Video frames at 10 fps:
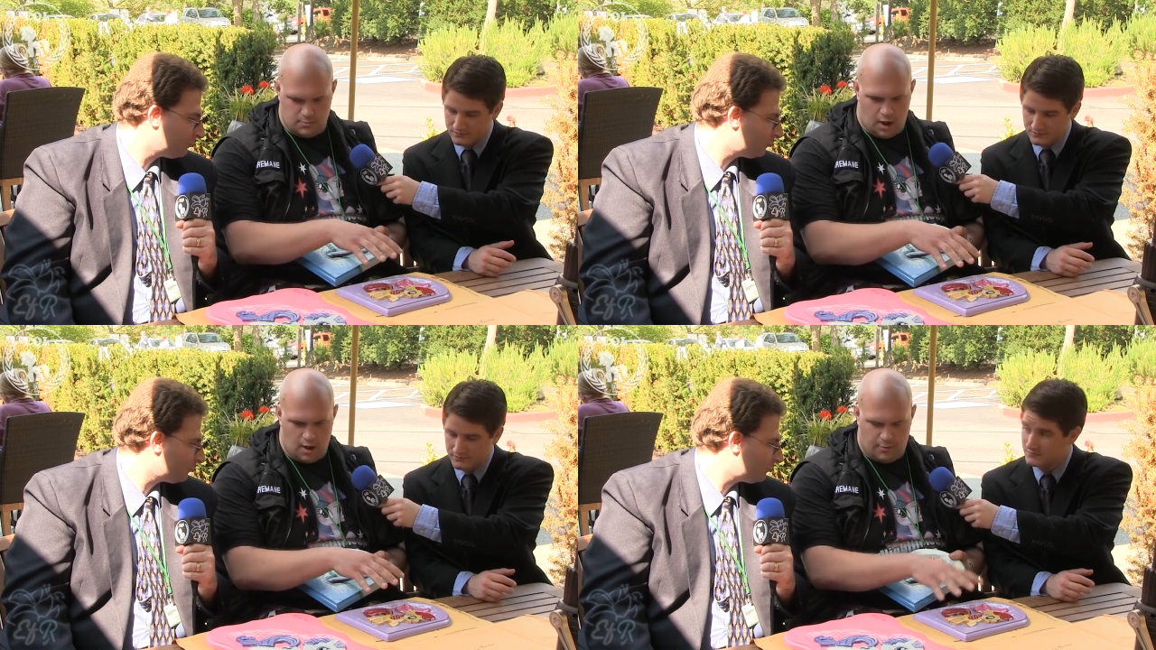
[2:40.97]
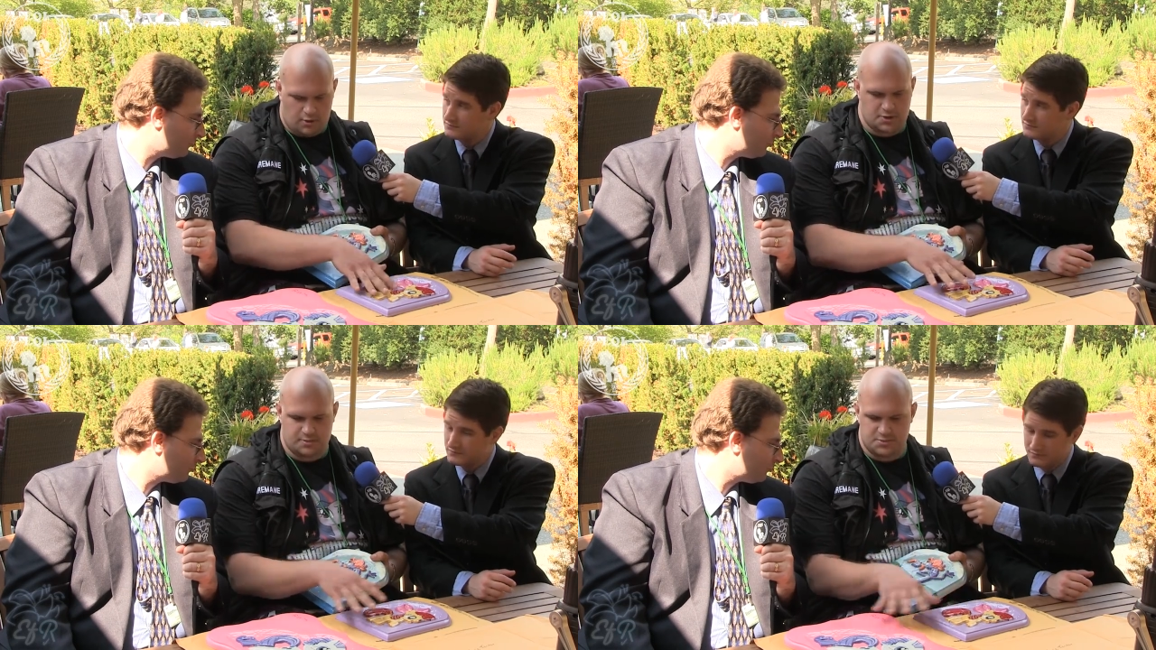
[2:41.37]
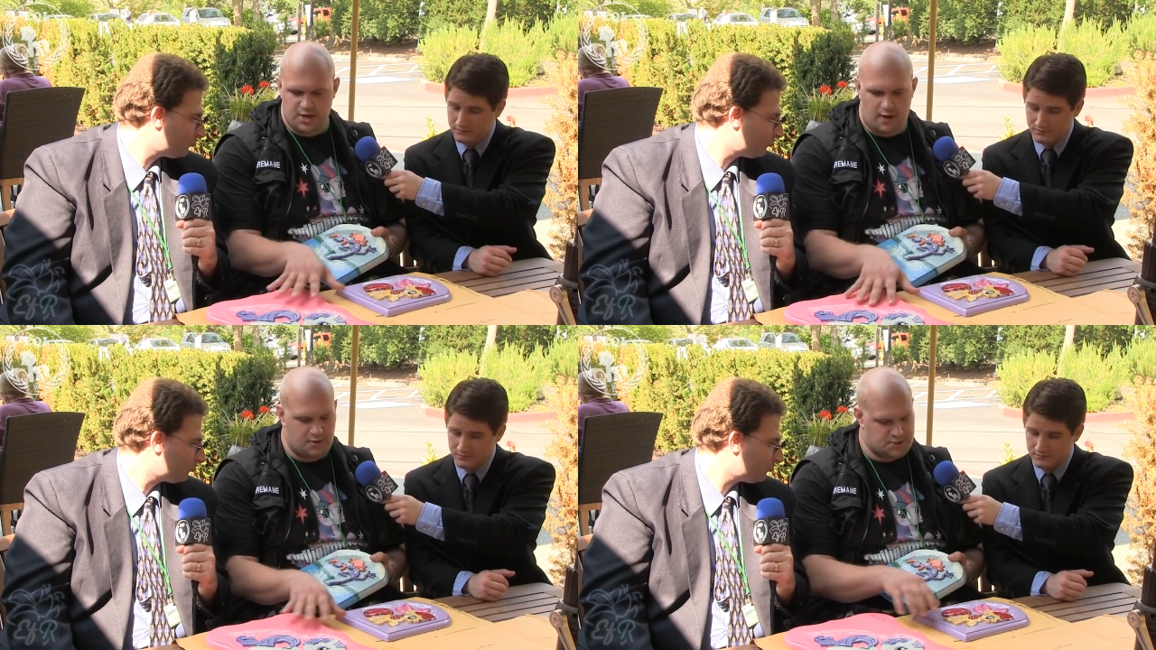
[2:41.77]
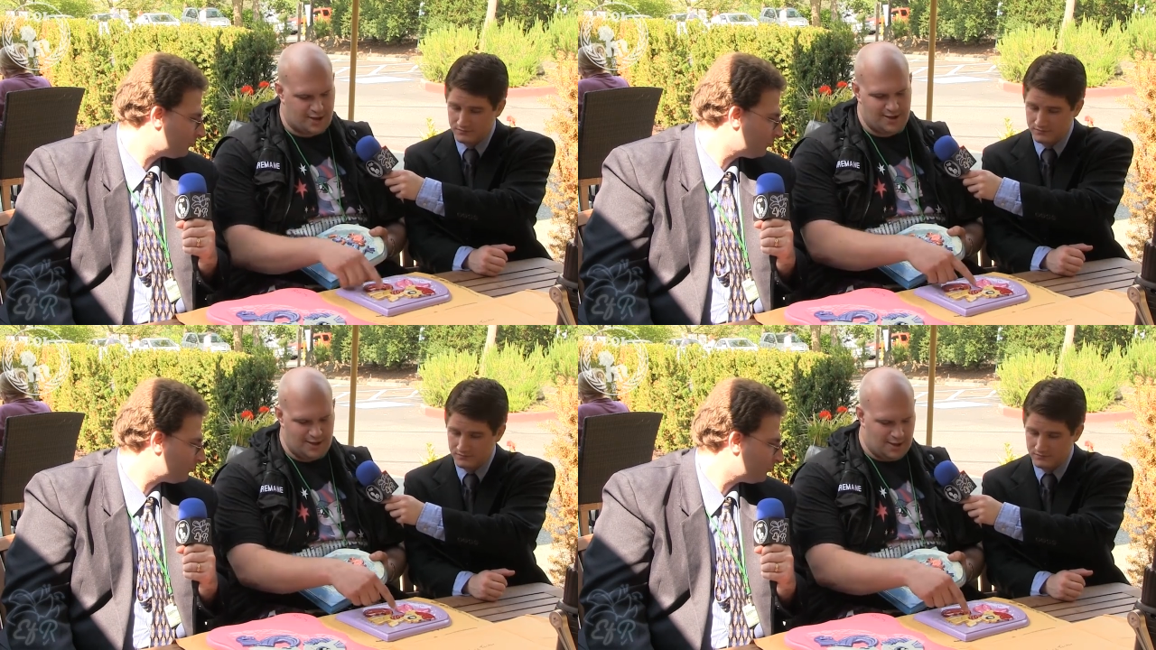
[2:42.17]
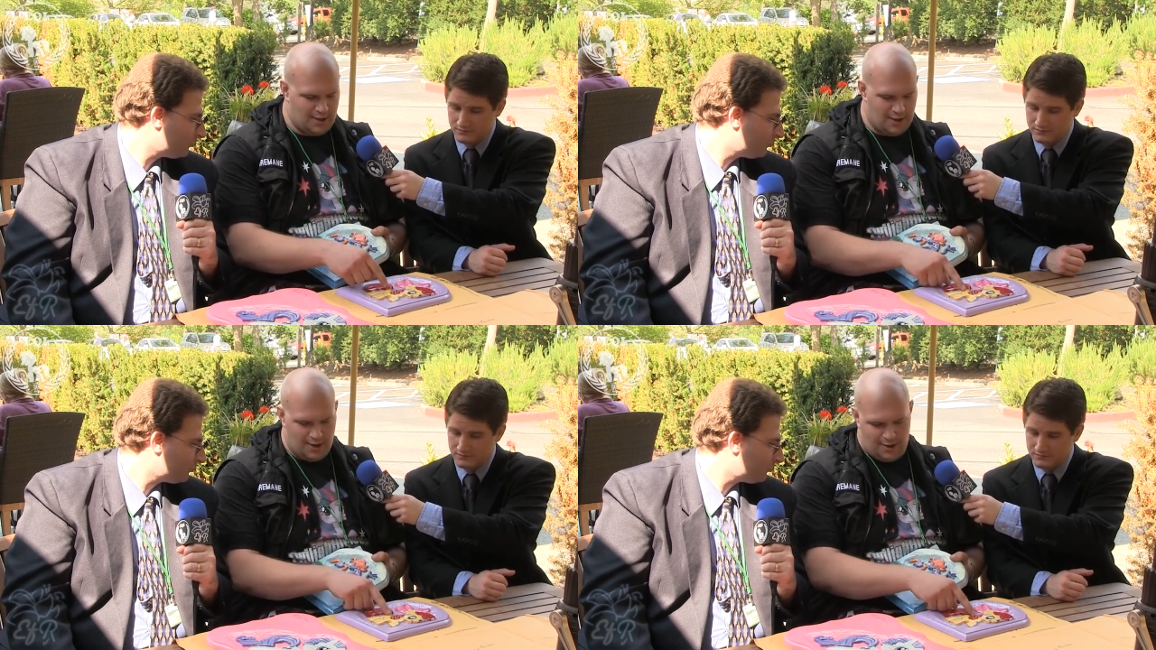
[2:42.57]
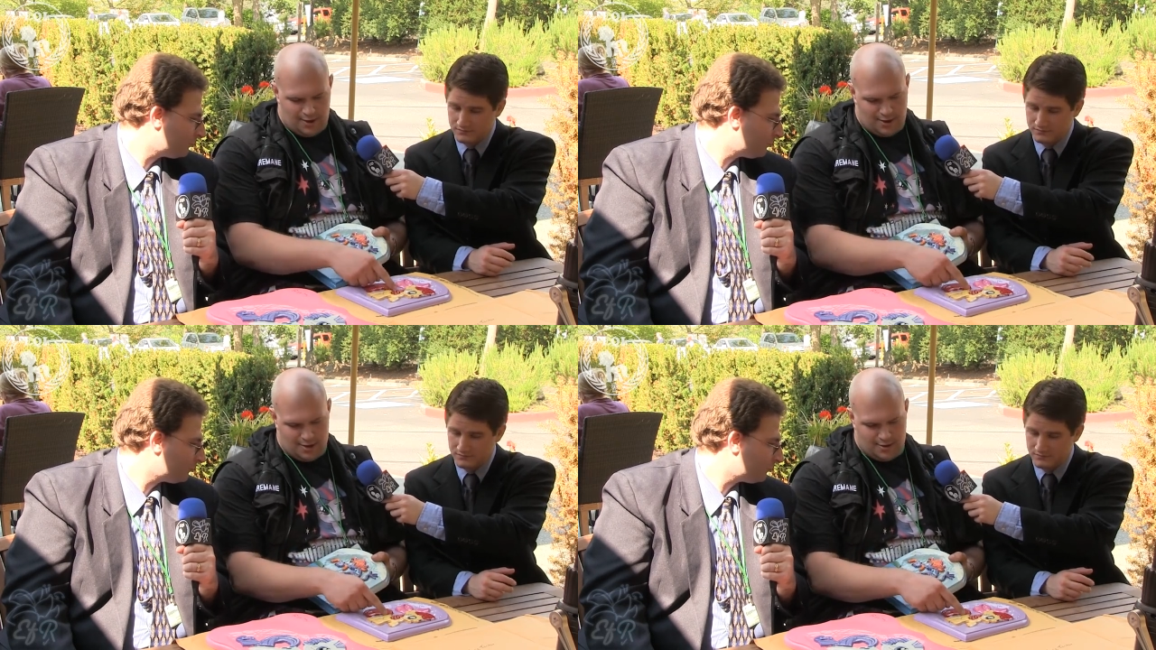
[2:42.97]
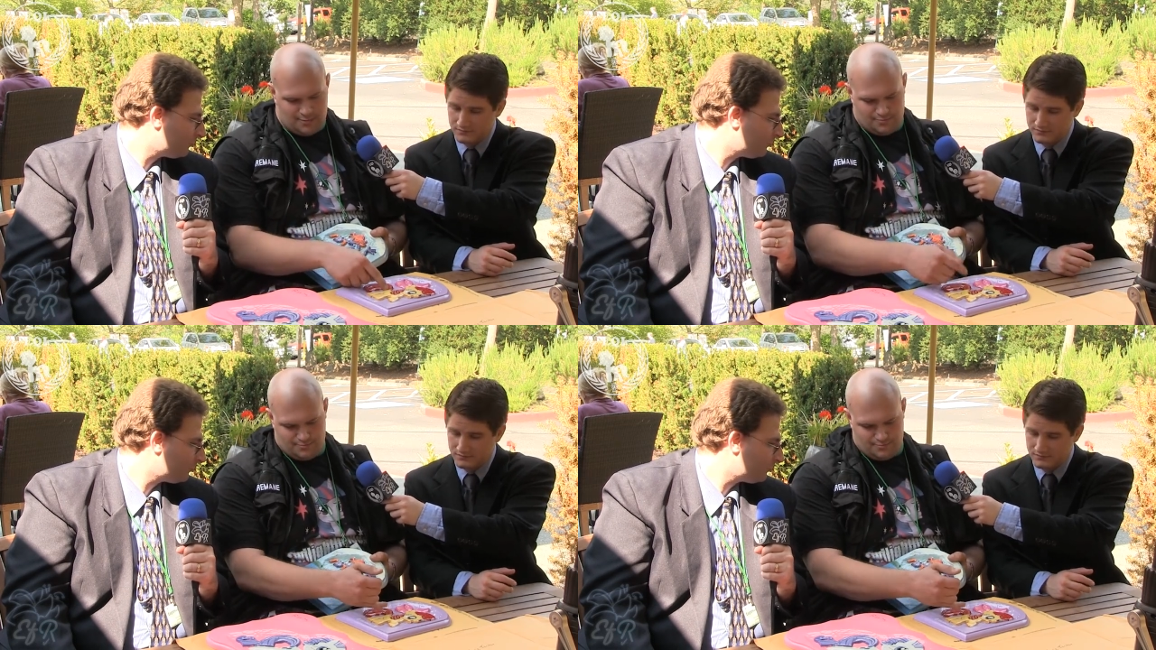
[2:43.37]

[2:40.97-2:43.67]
Speaker 1: Uh, ponies themselves, like you gotta